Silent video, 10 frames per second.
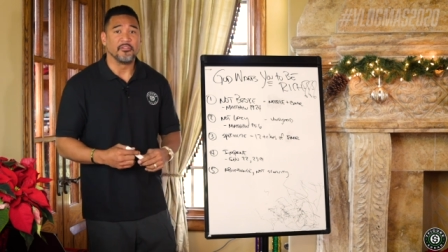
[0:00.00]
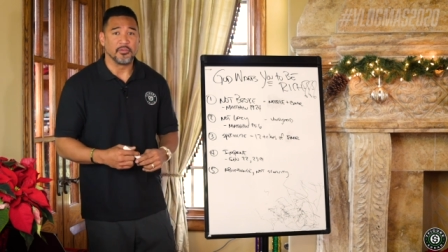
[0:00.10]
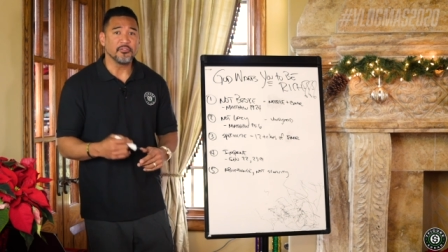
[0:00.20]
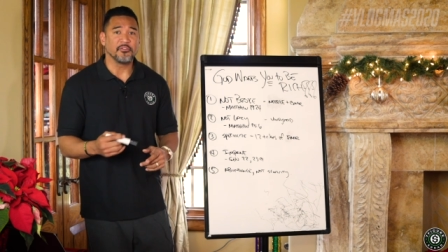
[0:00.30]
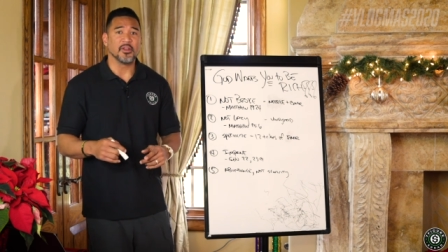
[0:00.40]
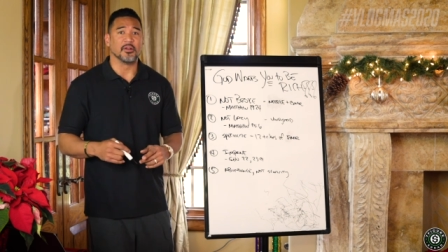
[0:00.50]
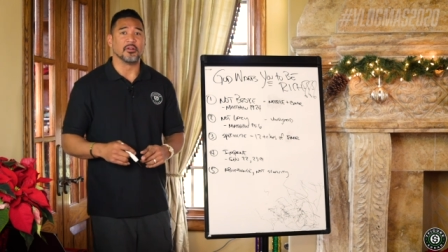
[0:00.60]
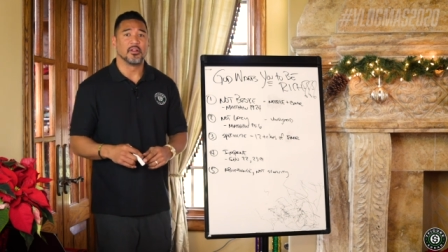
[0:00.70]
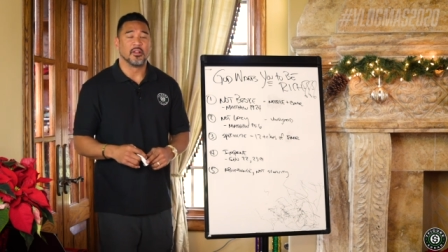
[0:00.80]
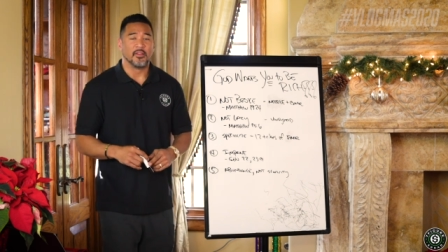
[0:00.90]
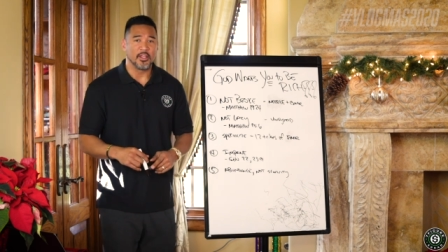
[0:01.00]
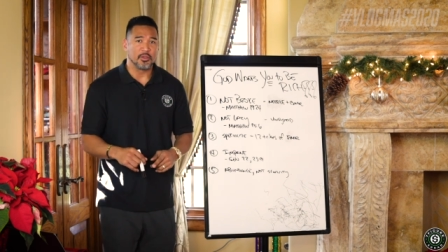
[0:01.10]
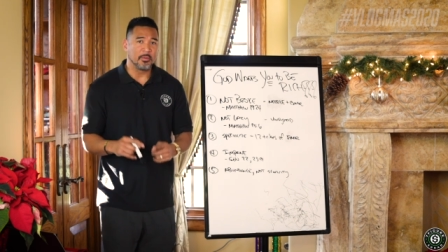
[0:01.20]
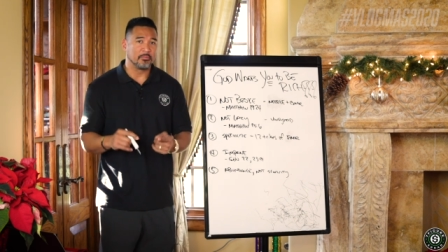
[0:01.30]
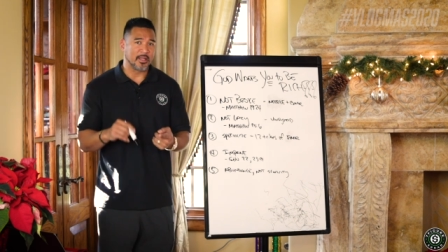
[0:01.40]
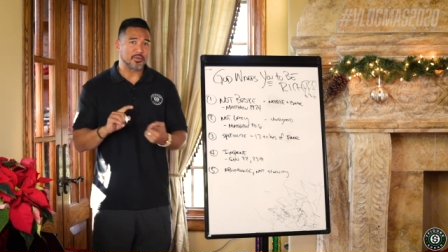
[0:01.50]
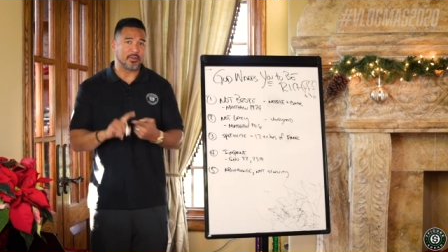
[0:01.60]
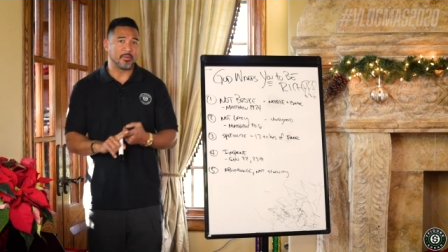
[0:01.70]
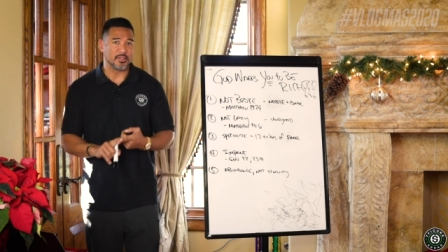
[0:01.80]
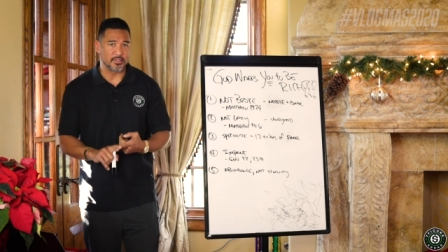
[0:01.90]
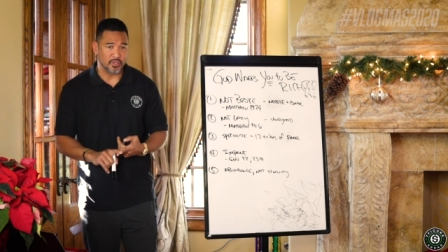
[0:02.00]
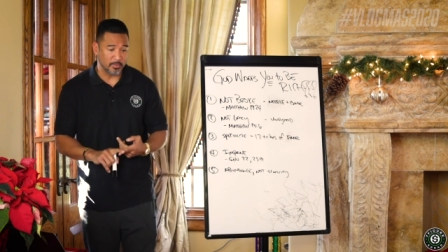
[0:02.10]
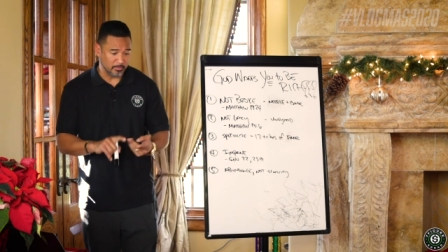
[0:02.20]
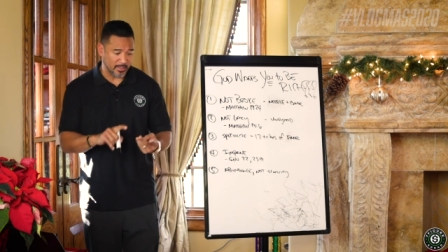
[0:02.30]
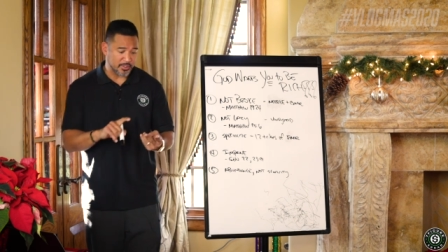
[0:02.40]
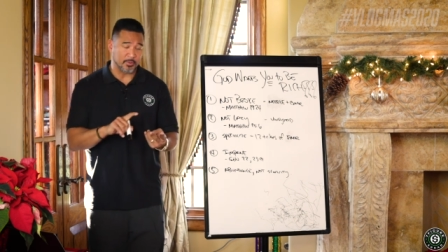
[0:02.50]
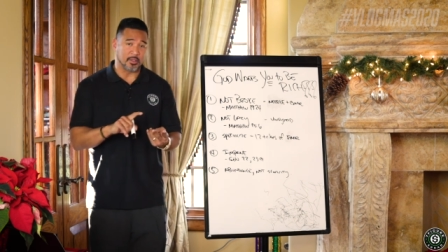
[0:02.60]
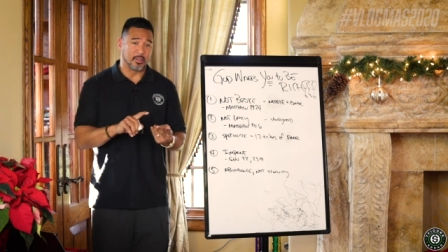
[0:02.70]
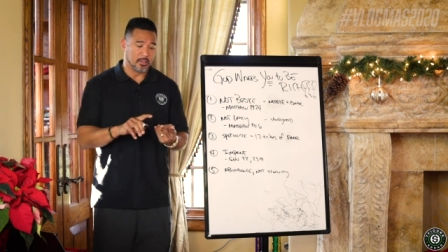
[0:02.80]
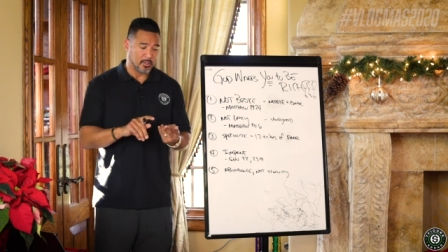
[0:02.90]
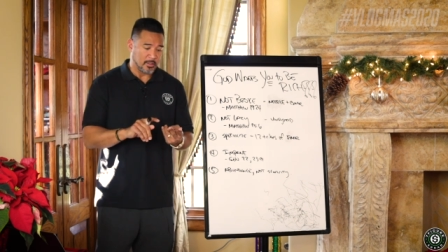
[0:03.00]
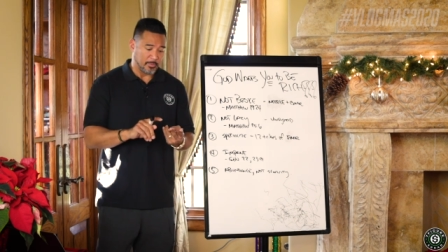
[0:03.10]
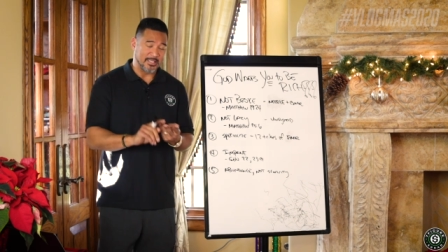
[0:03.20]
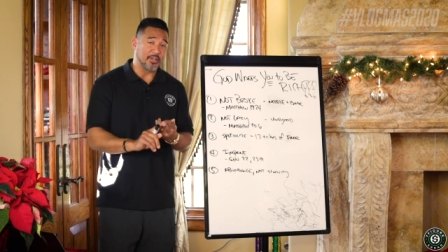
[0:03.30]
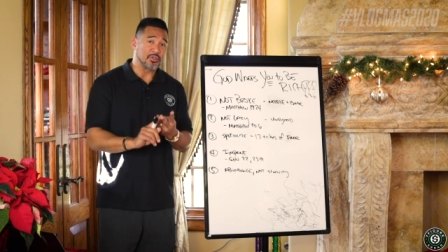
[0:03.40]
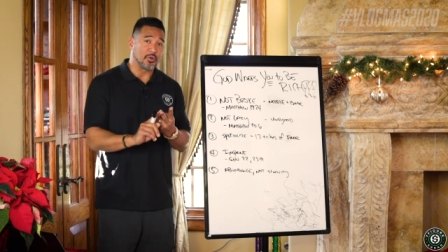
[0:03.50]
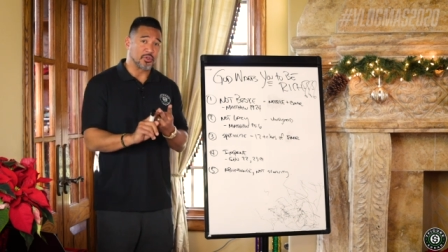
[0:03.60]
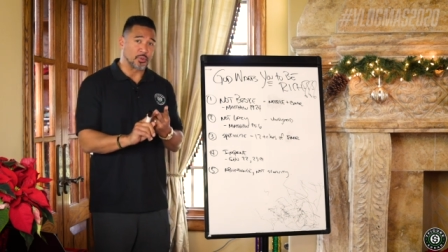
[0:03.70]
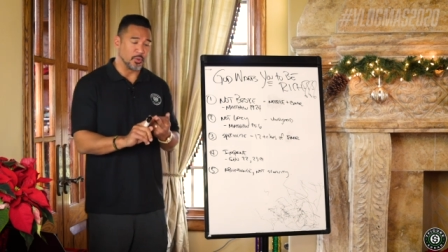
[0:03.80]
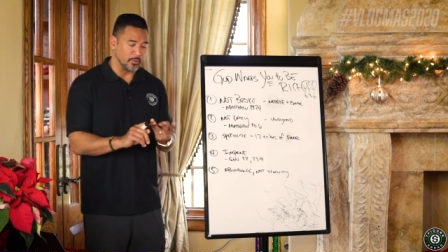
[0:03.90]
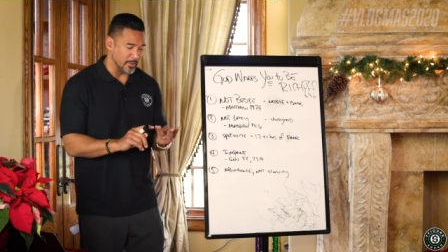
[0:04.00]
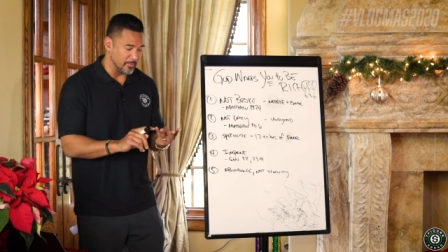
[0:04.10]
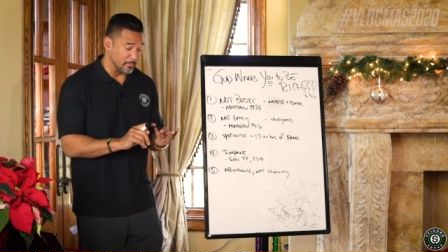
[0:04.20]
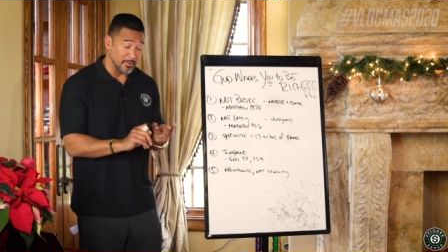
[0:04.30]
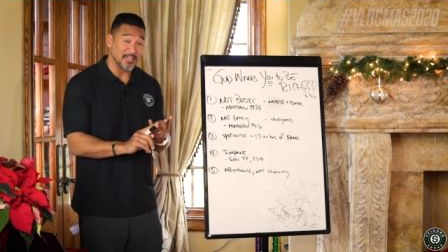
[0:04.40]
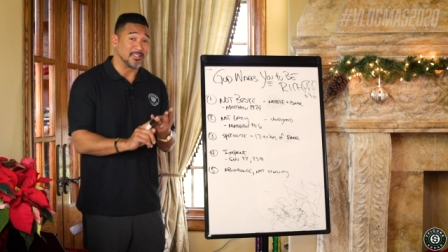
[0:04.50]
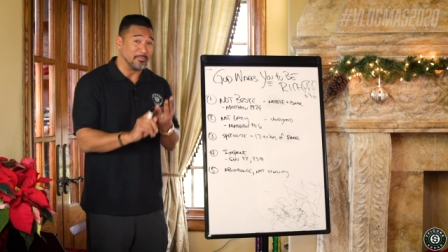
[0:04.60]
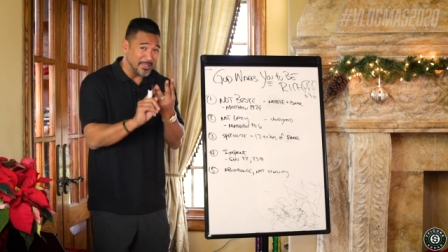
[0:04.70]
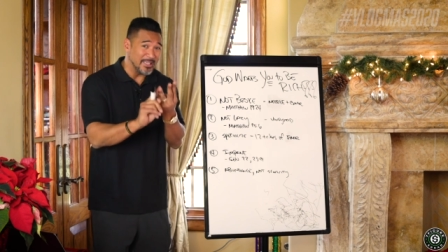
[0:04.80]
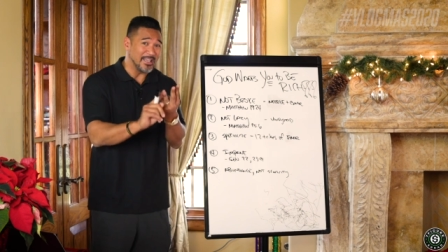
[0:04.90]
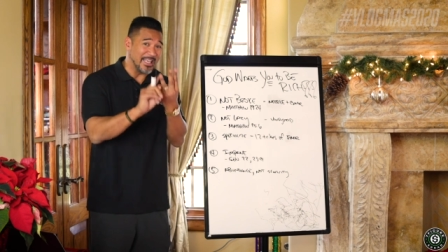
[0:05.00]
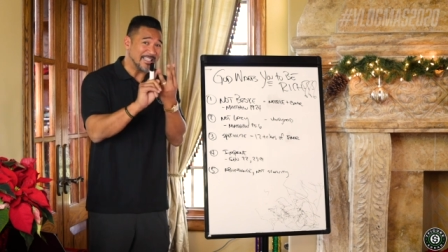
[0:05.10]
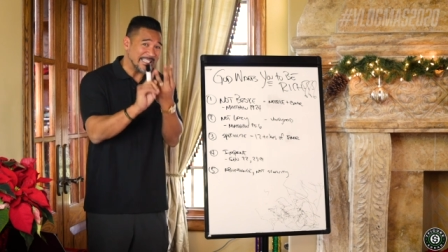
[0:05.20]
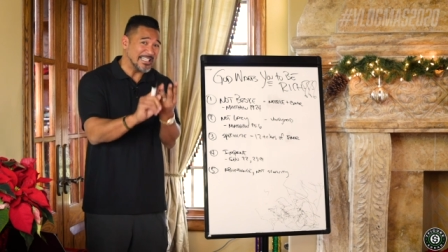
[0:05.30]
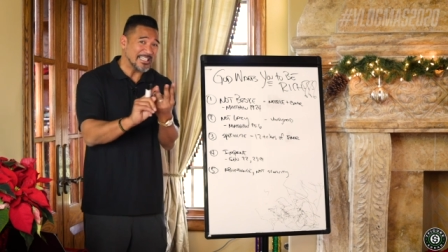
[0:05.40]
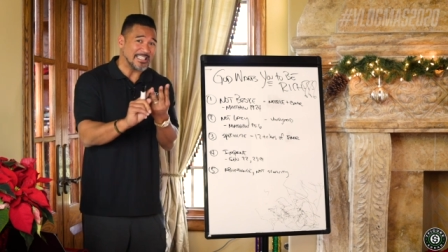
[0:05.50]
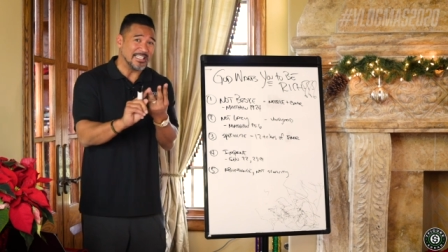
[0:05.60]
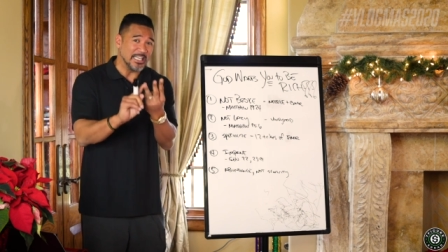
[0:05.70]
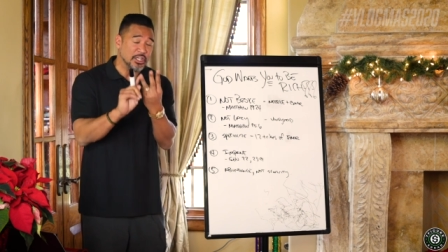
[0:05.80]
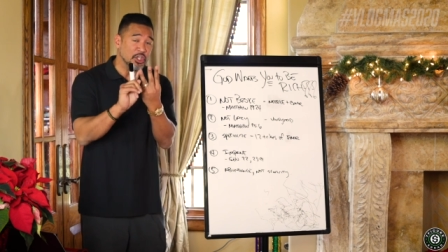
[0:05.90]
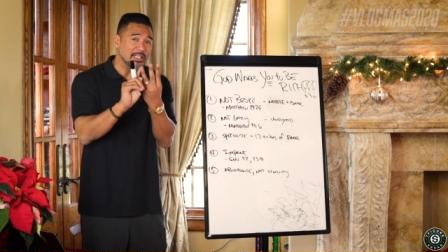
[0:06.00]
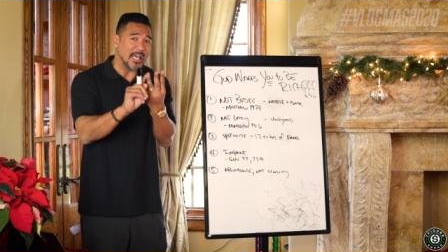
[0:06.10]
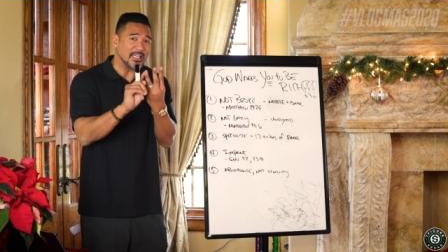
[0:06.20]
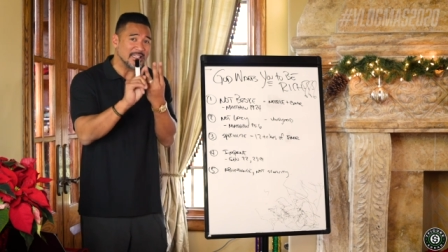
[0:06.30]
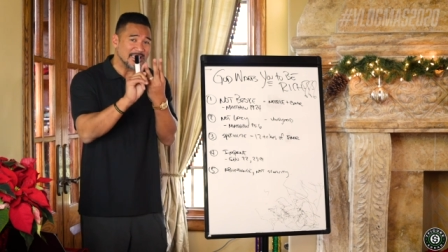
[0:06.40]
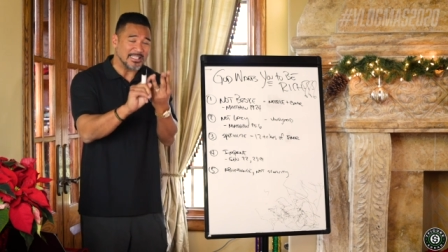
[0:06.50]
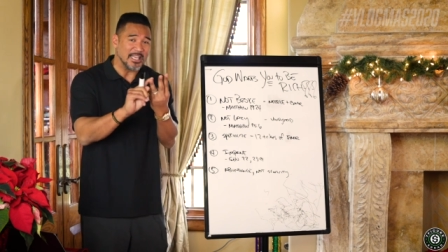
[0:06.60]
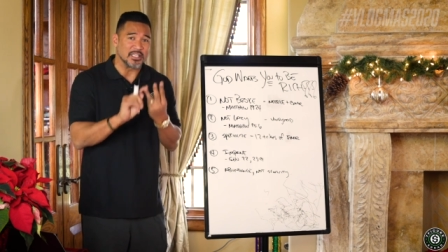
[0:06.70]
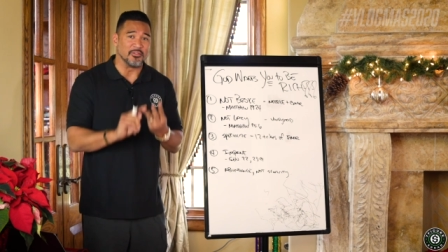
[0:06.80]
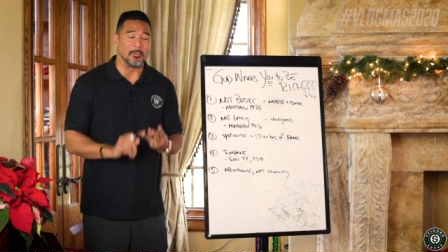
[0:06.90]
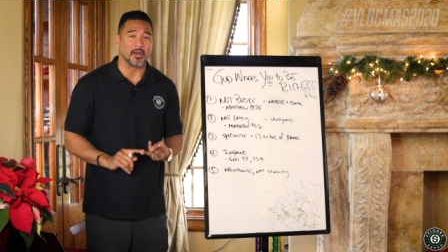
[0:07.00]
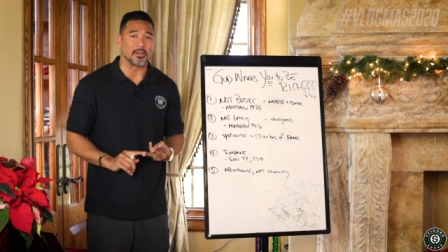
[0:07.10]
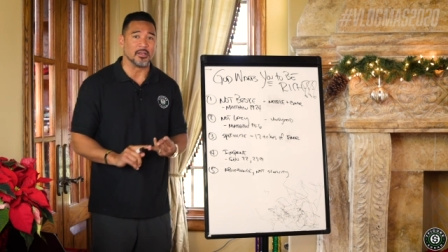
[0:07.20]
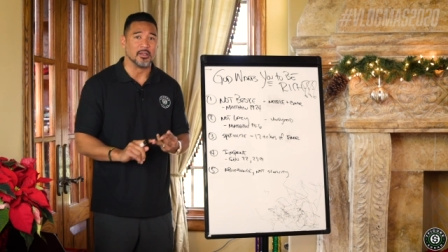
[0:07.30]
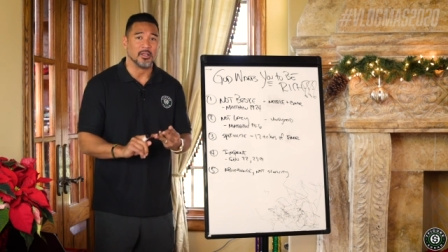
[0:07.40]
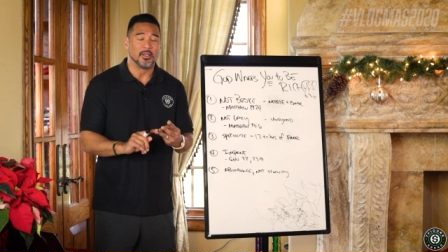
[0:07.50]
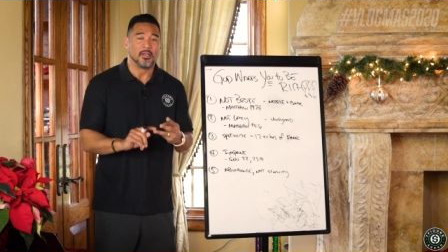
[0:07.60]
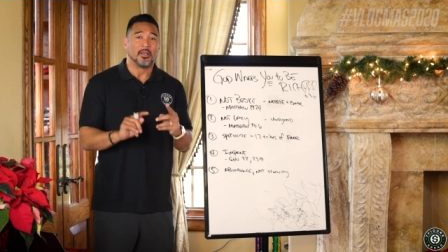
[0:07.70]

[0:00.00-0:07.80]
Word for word: If you feel that you've been blessed with a business, you've been blessed with a potential to go to school, you've been blessed to be a citizen in the United States of America,